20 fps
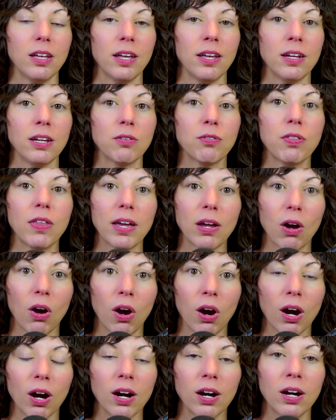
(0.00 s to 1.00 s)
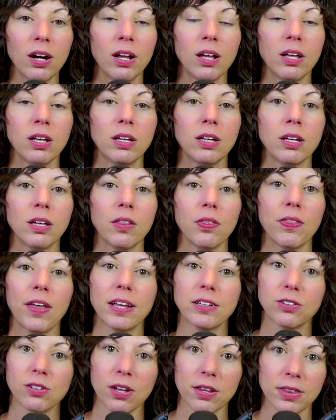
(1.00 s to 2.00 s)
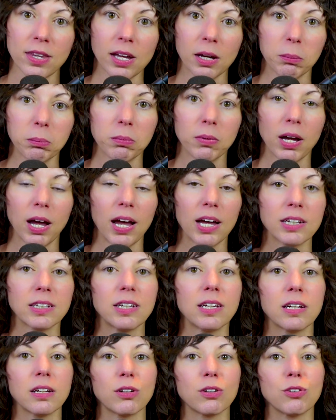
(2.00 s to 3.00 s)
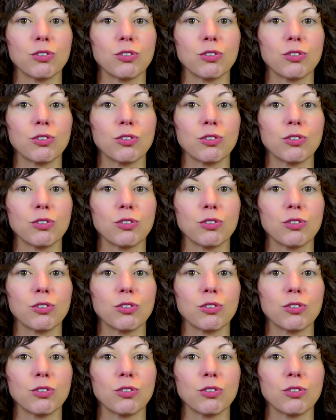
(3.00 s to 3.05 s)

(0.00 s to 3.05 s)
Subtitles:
And if they are, that's on them. I can't